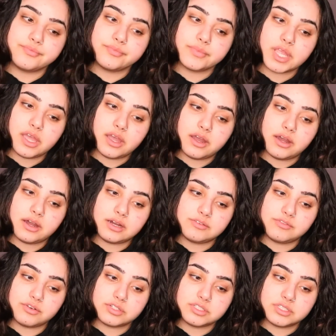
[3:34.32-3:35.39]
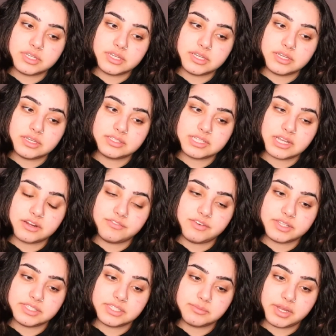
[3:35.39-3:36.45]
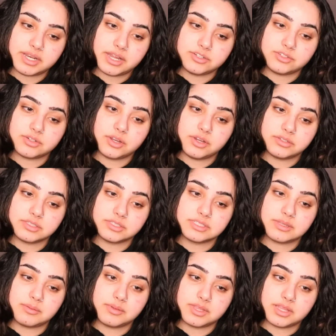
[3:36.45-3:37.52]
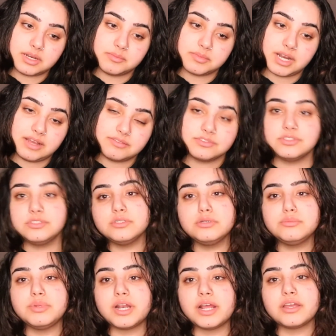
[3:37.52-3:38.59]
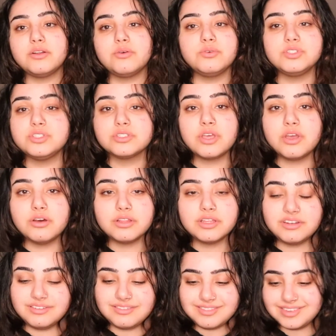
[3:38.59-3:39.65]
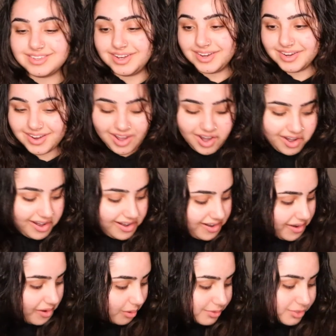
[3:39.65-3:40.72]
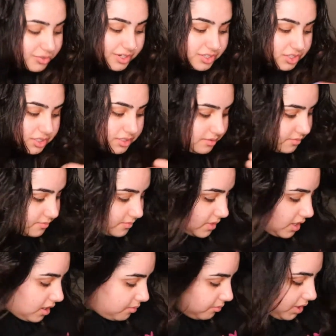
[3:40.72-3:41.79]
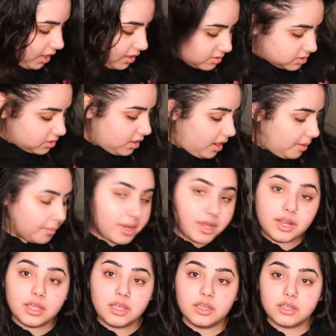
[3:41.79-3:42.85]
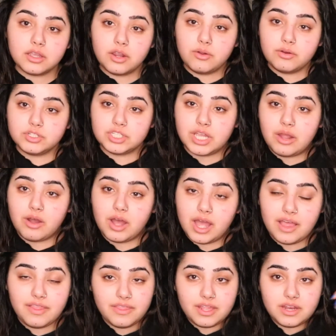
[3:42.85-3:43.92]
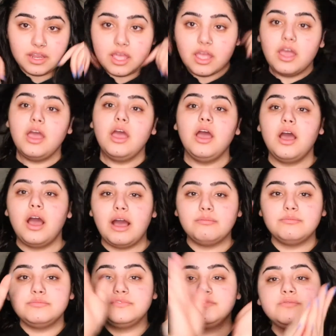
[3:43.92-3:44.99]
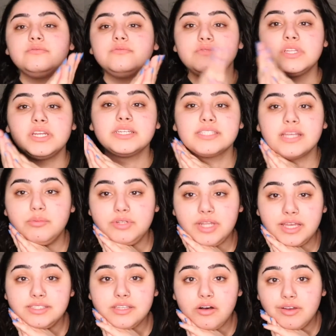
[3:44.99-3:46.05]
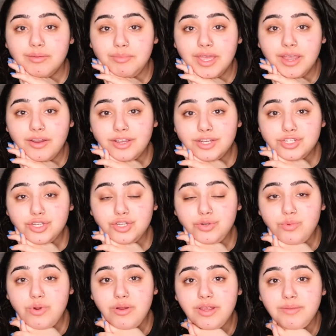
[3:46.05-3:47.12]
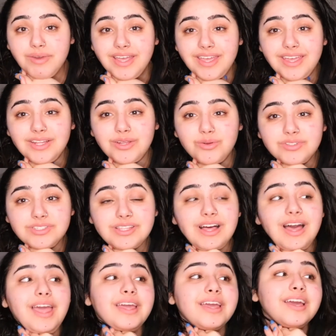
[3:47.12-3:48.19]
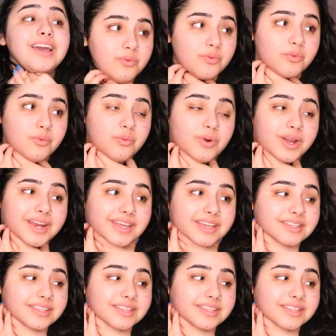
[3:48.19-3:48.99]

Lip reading: yeah, unfortunately, sacrificing my natural curls is something that I'm gonna have to do, but I could always just curl it, you know, or scrunch it. Yeah, so I'm gonna go and shower, and then for the next couple of days I'll compare it to what my hair looks like when